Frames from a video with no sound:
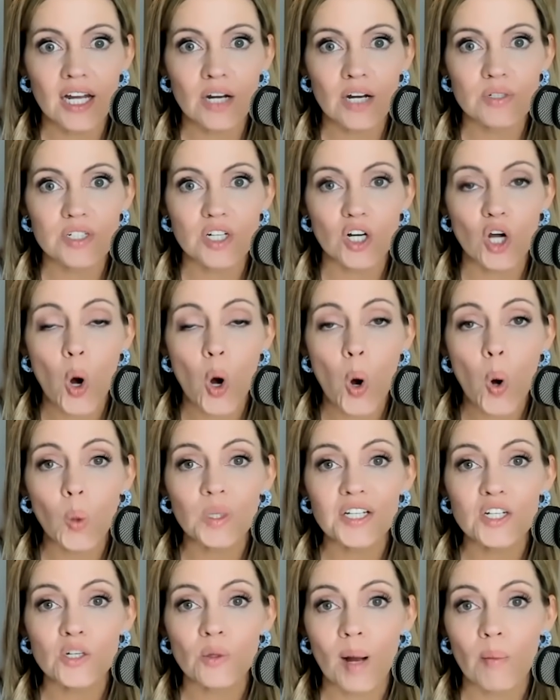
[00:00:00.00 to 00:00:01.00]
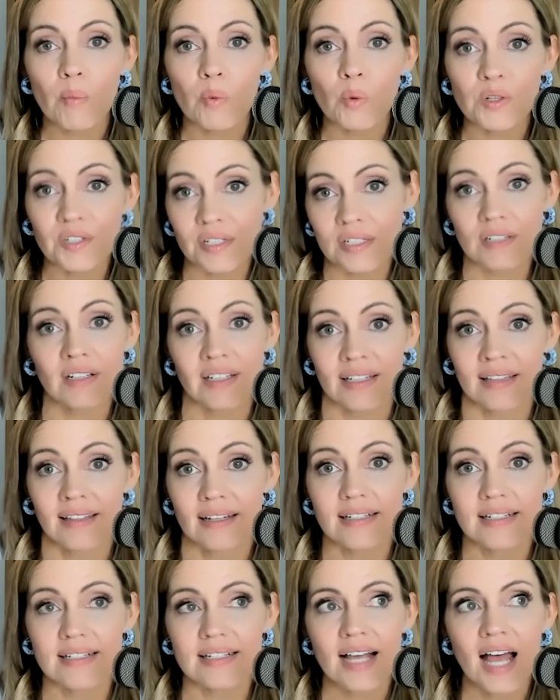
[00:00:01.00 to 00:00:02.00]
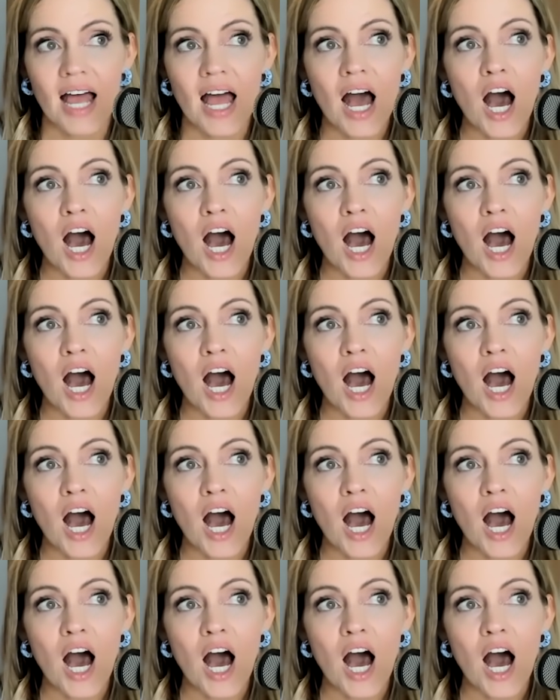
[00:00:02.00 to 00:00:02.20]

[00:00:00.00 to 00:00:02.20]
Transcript: and I was like, "Holy crap, we're still in this."